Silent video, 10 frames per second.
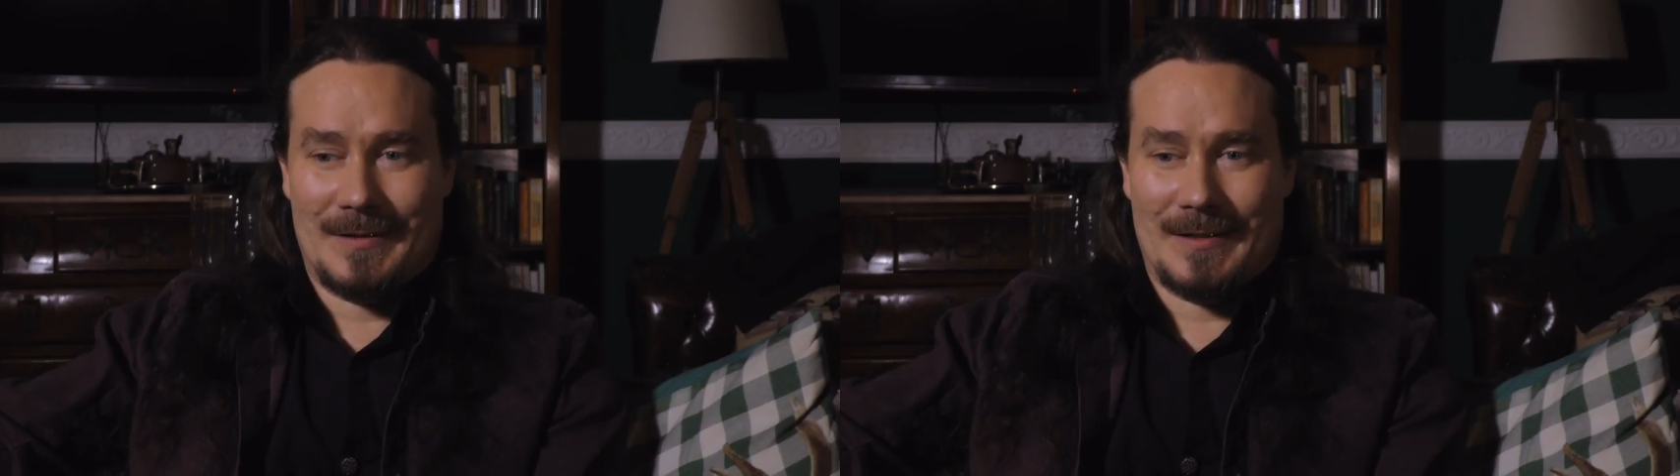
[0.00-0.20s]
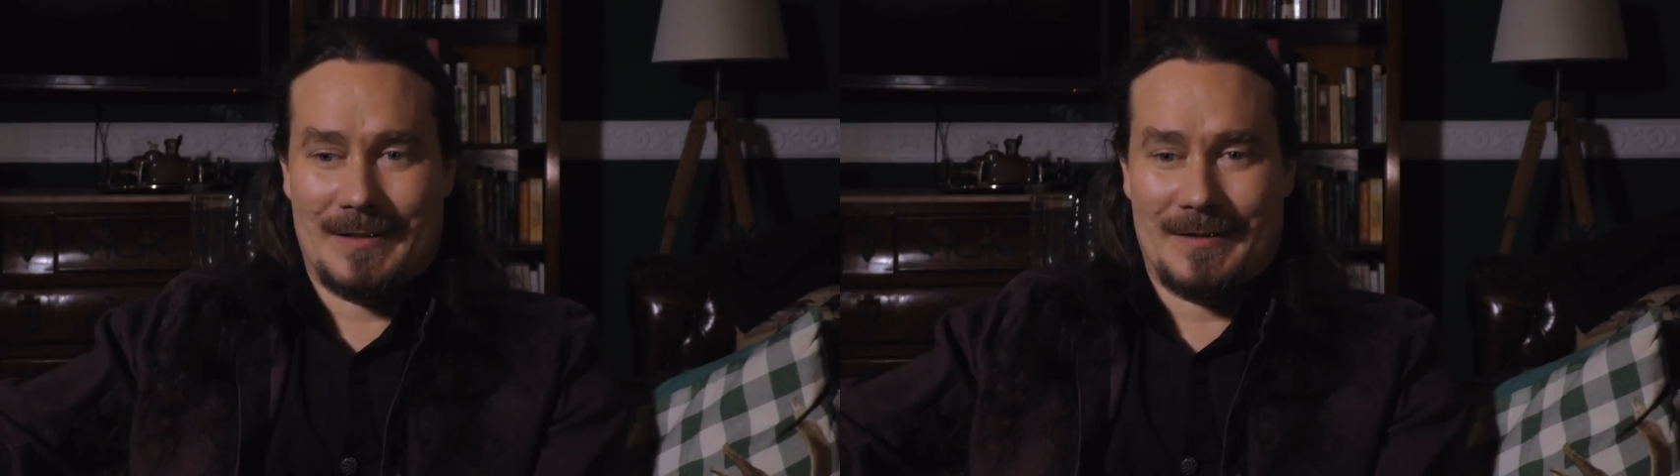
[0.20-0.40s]

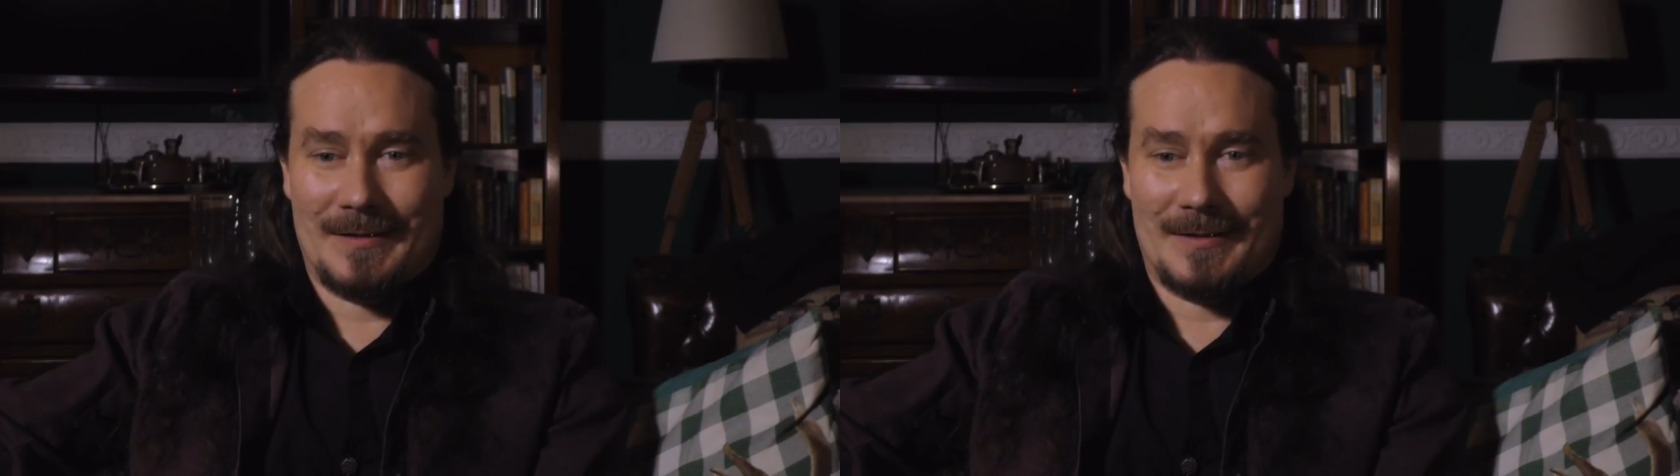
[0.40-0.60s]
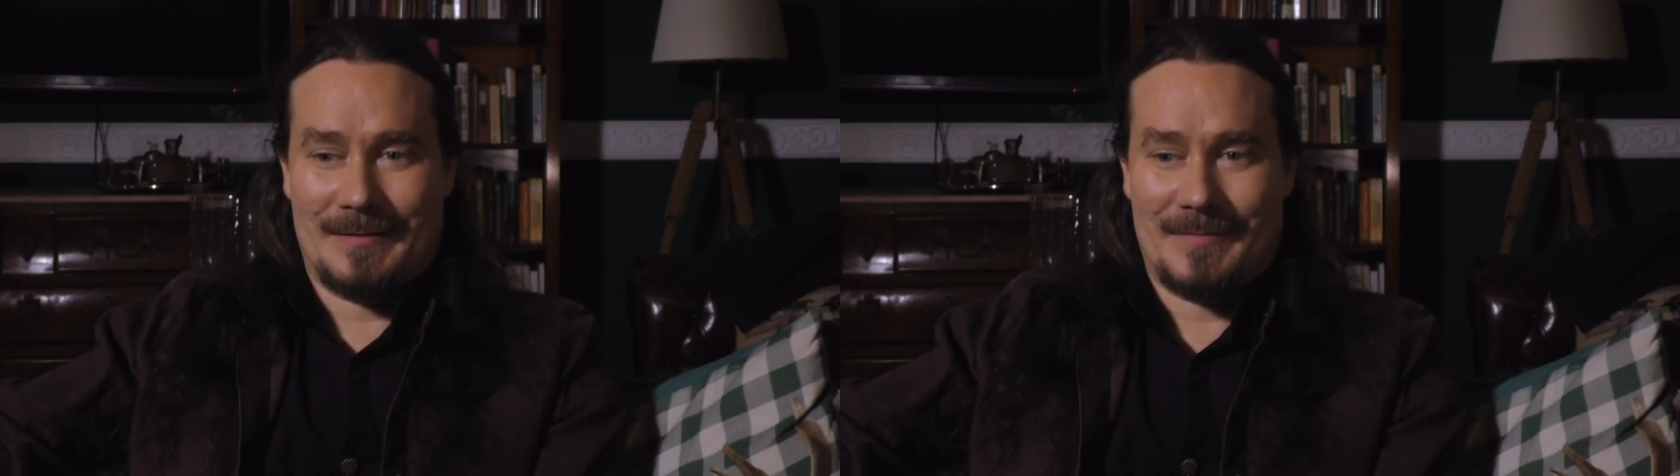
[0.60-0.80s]
and
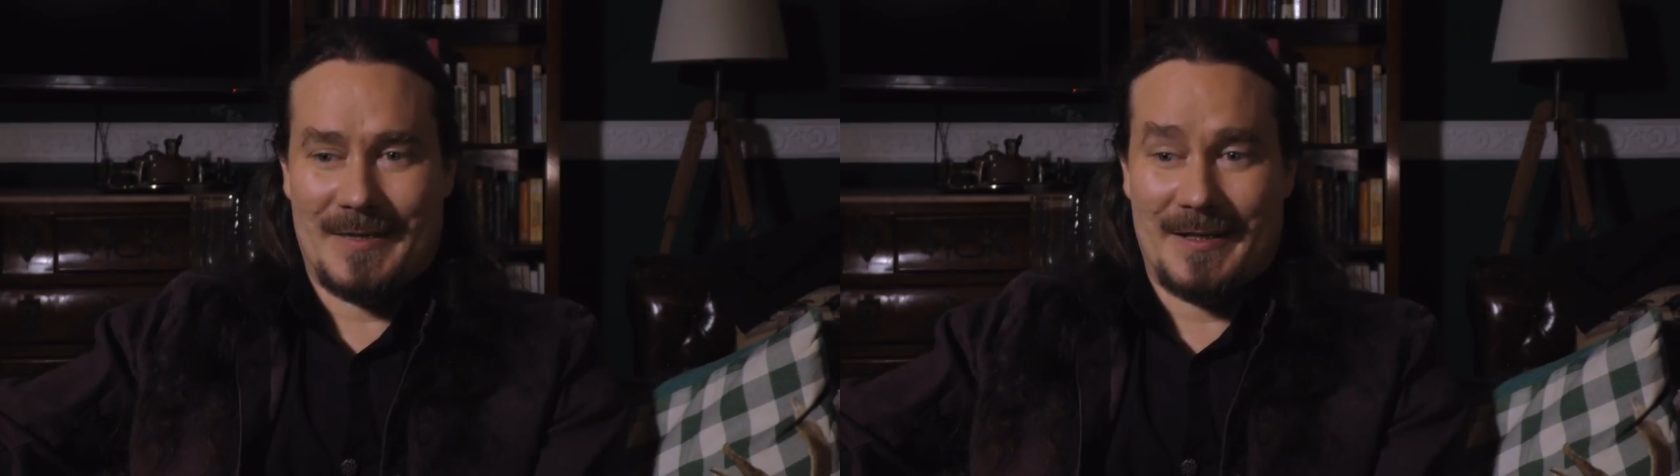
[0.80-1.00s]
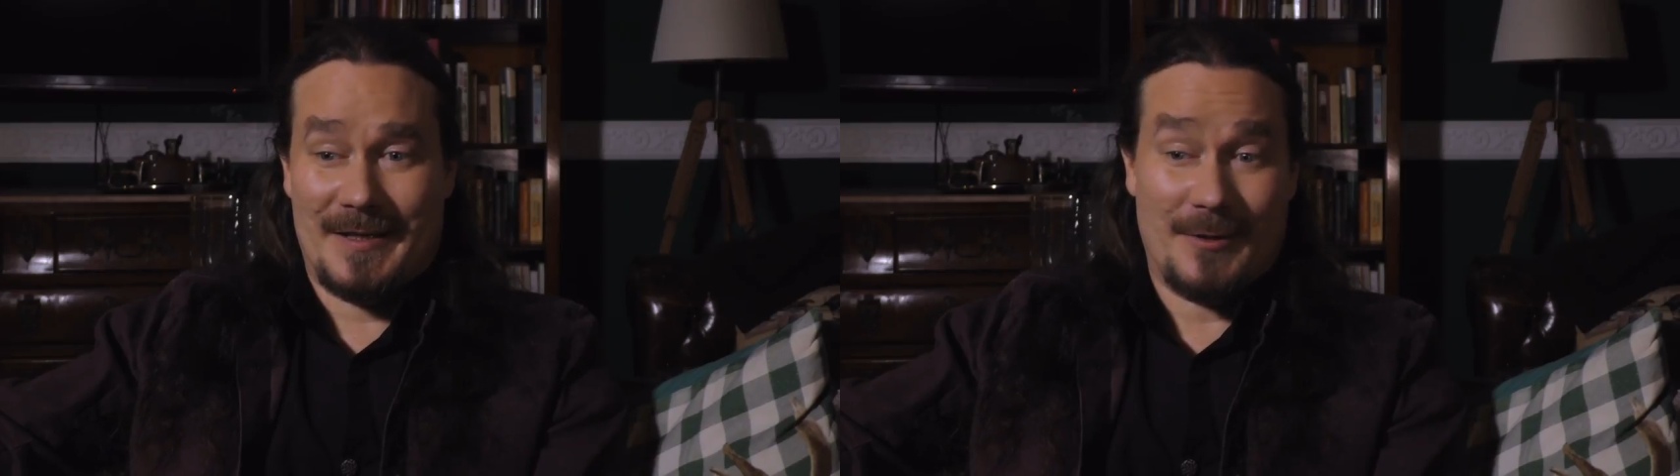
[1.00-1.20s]
uh,
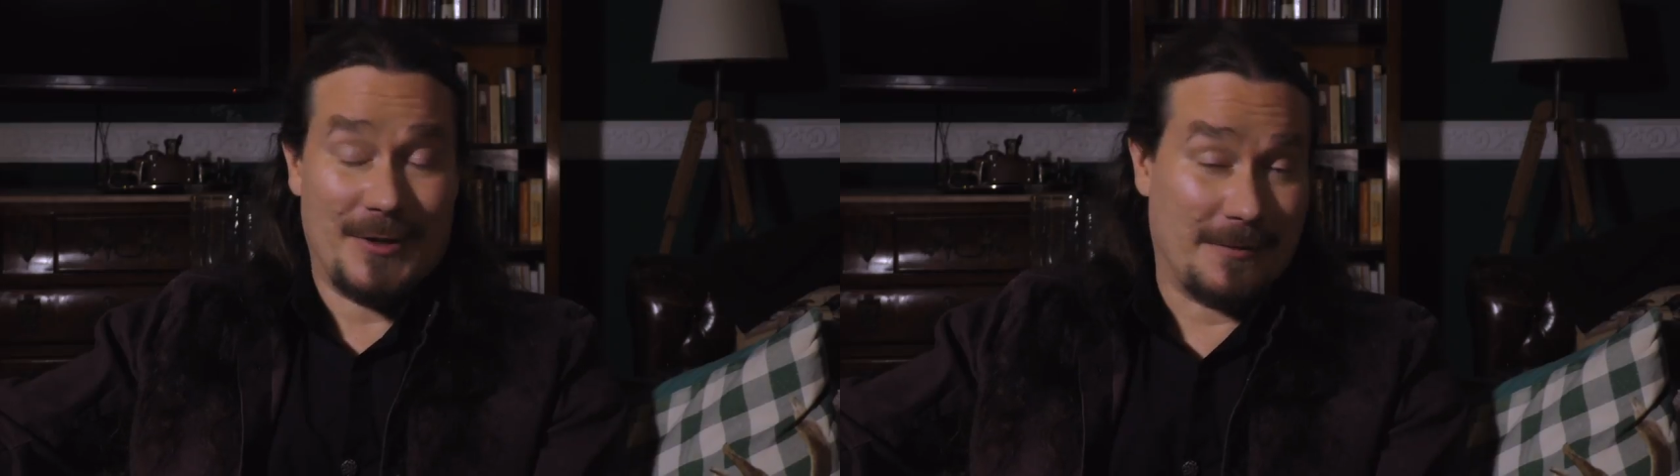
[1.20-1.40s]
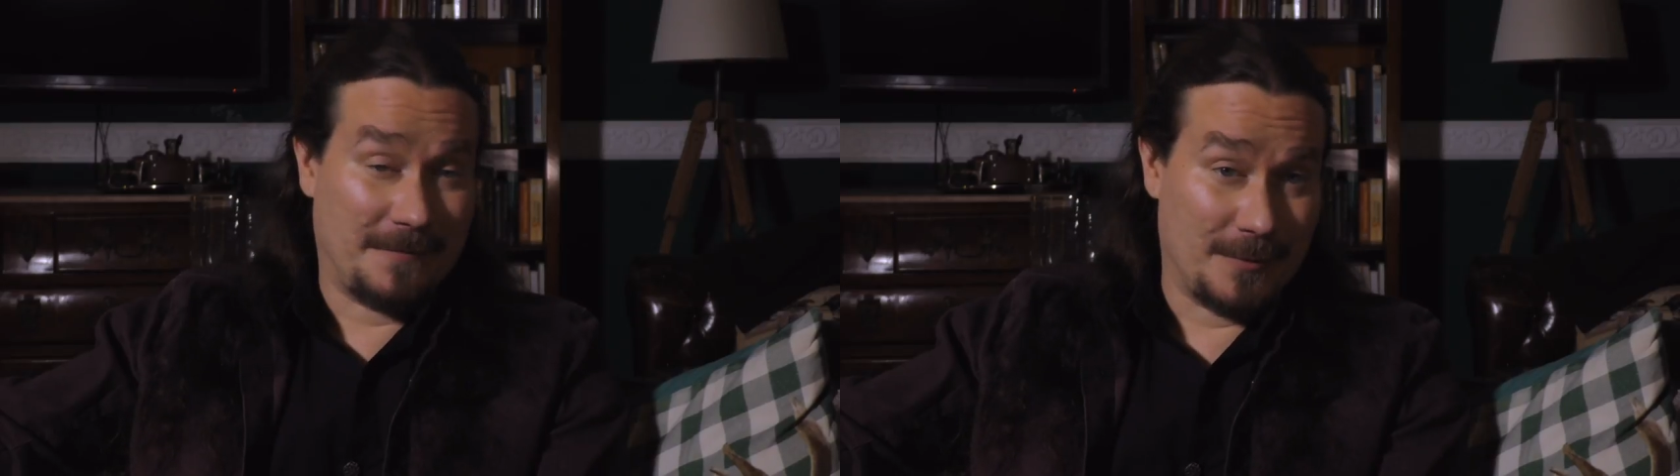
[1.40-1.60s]
that in the
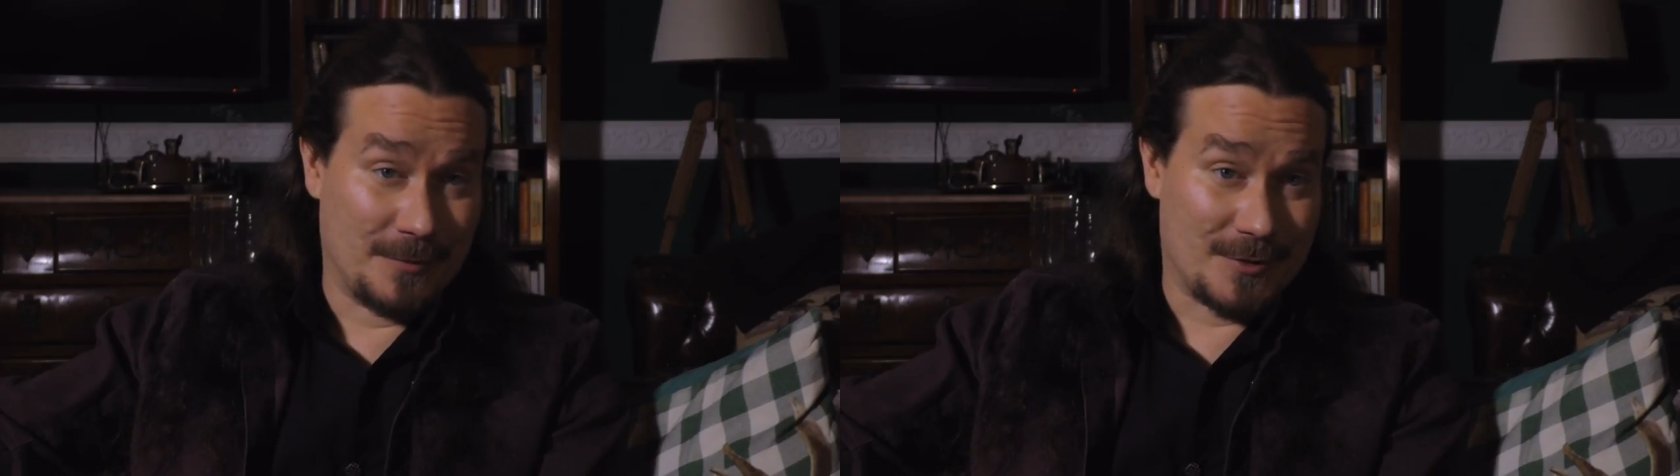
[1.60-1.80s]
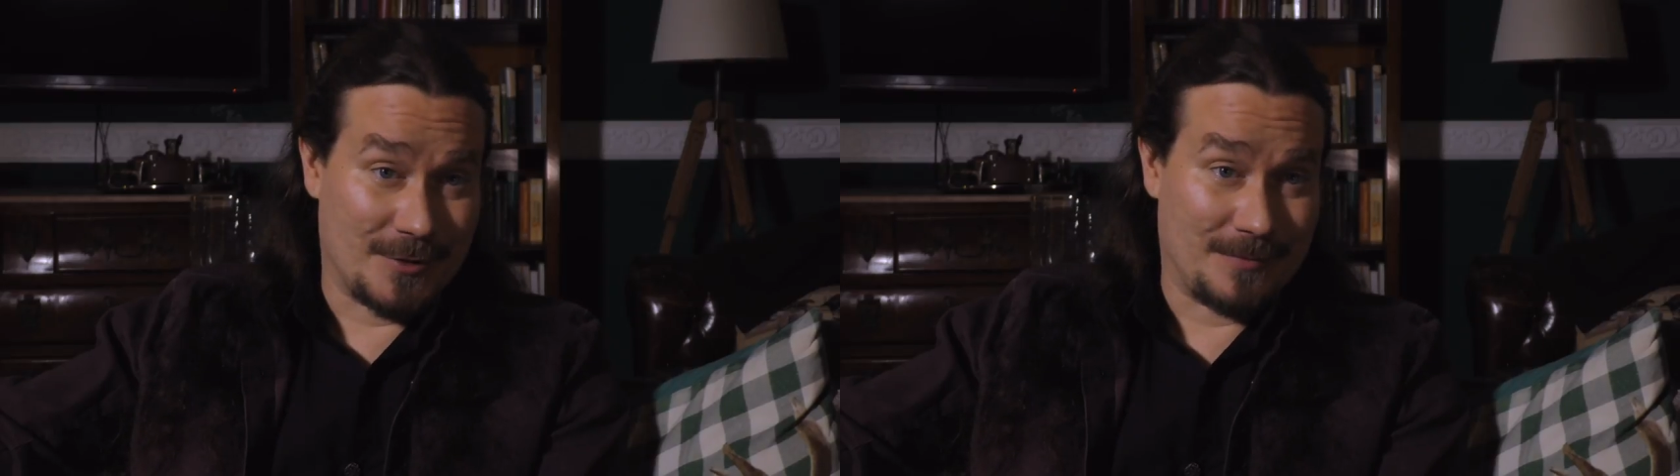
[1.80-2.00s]
near
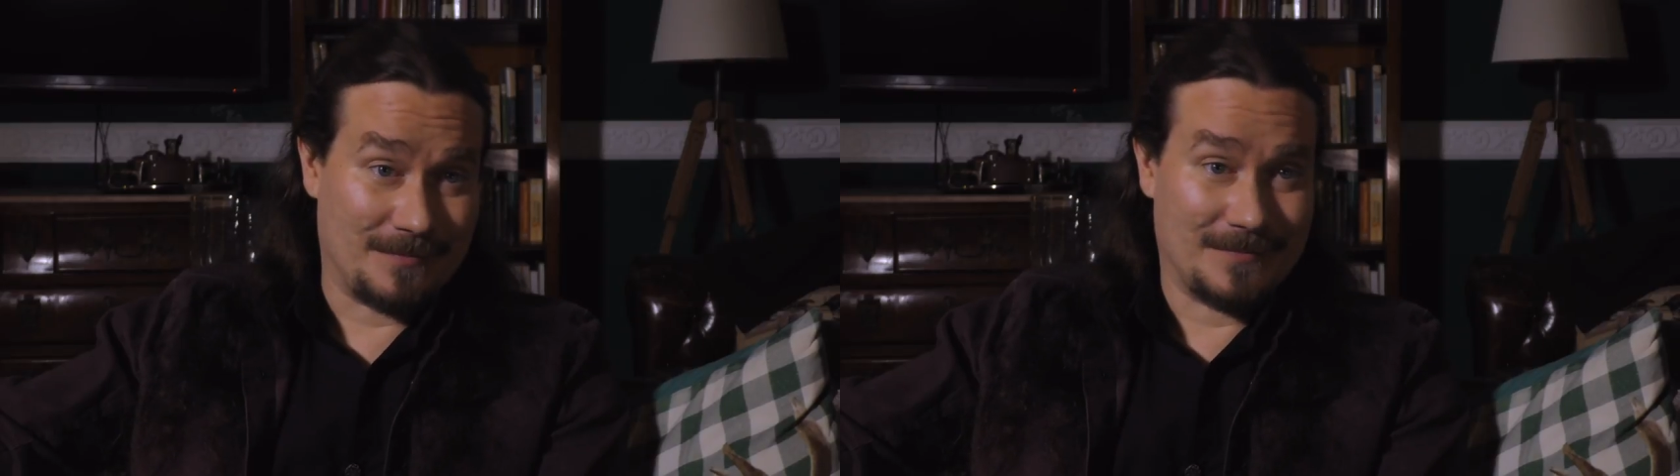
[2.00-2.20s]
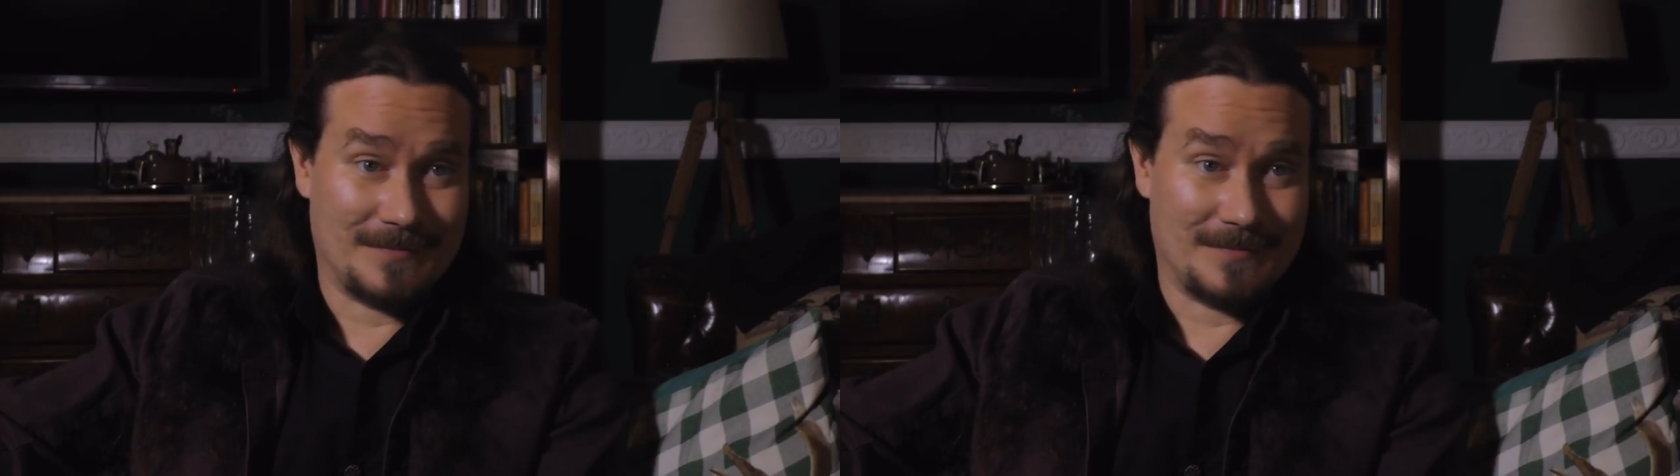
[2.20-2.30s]
future